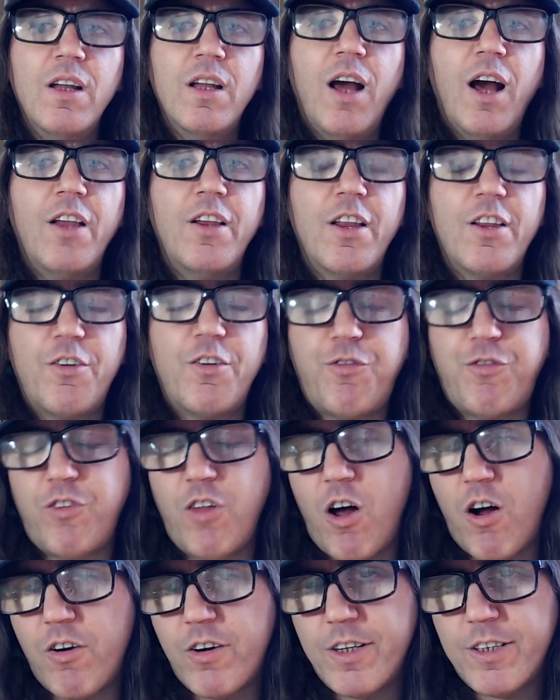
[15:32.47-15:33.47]
another
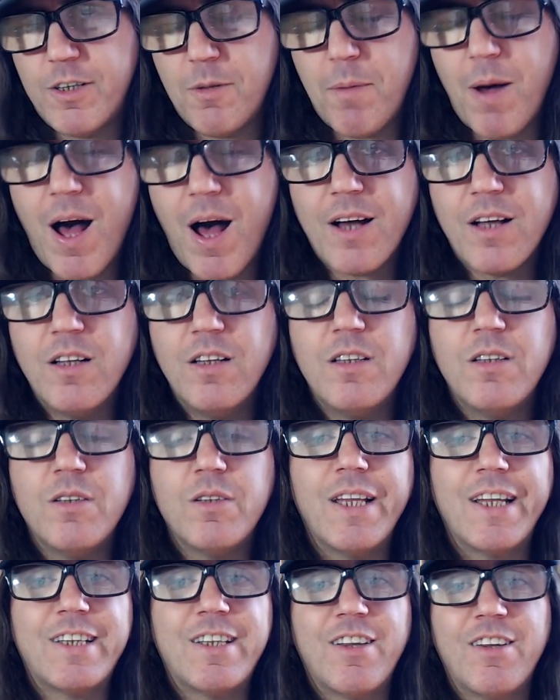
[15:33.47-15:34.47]
Florida debacle and
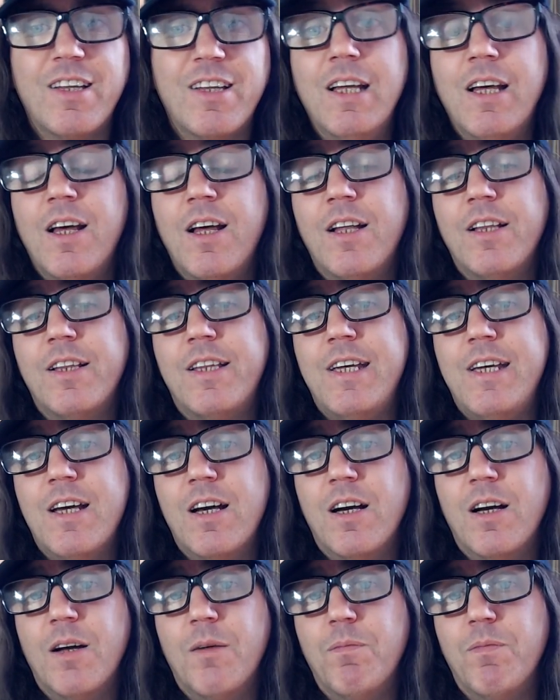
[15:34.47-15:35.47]
let the the
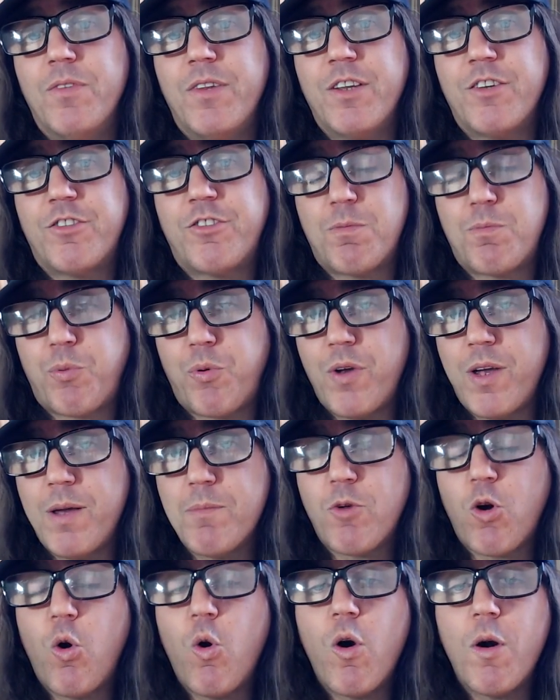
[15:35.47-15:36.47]
um, the Supreme
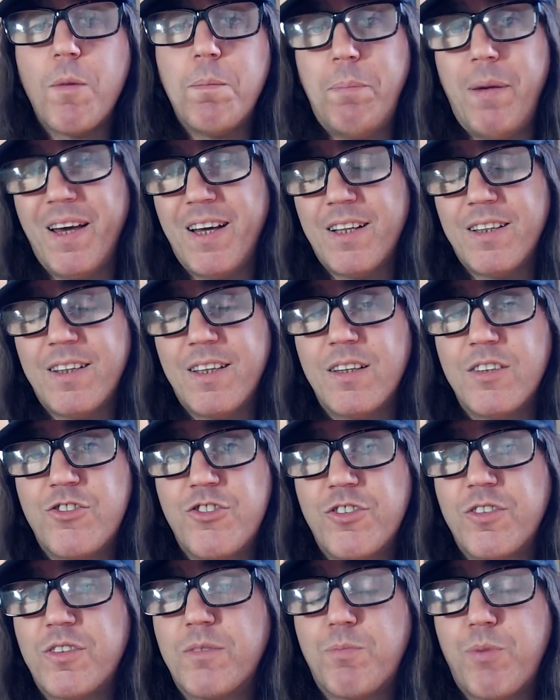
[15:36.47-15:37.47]
Court pick
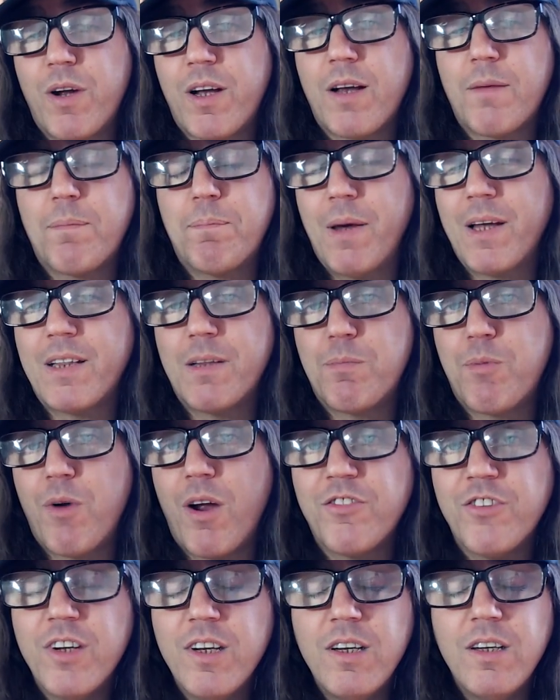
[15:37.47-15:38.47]
the pick, pick the
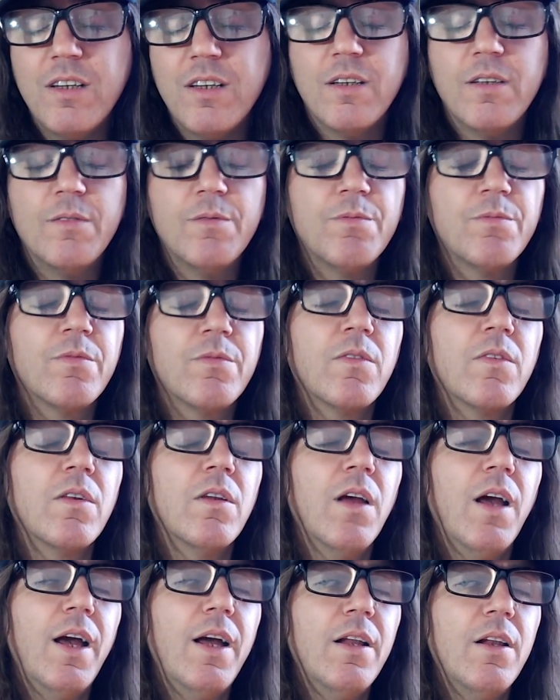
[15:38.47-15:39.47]
president.
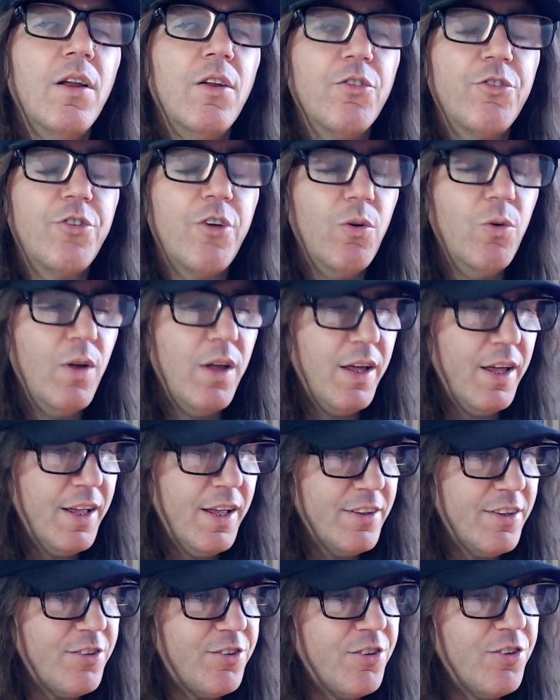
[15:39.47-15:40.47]
Right. So
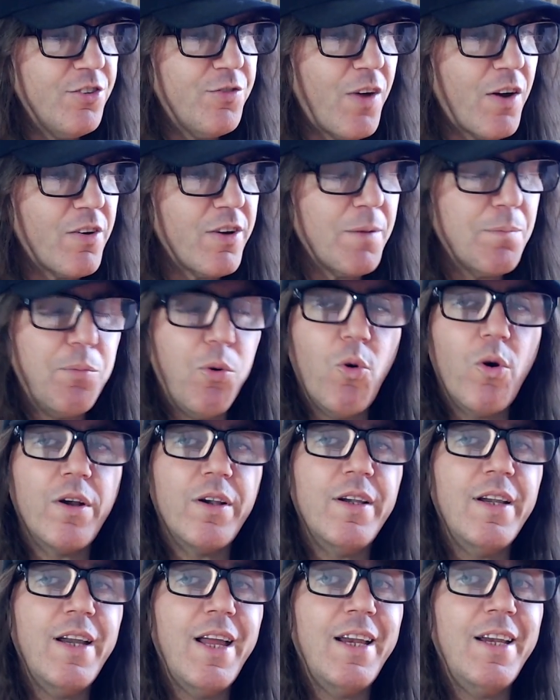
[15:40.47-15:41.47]
this is very
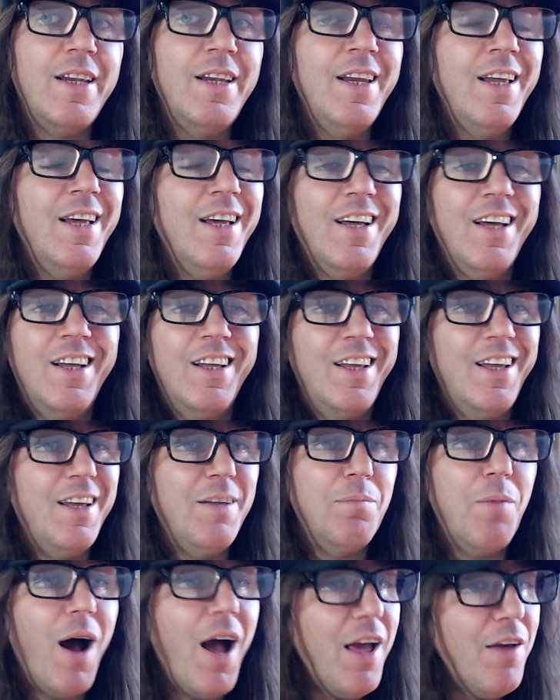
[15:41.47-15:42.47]
important, and
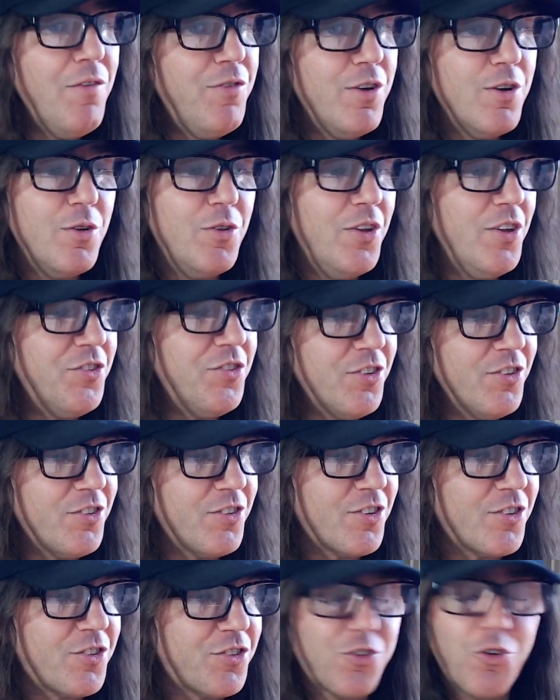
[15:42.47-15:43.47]
in my view, this is
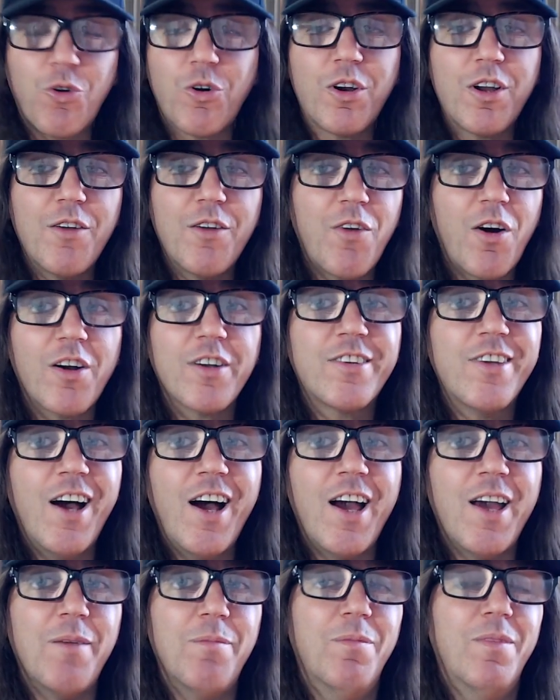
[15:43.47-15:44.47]
the story of our
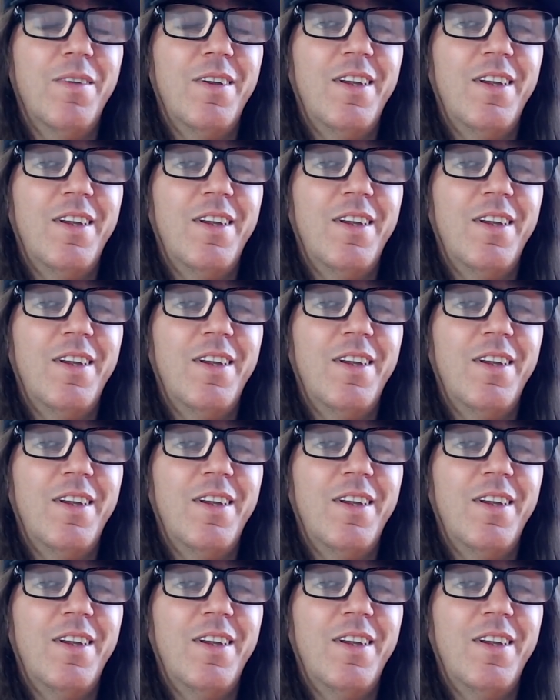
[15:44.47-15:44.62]
time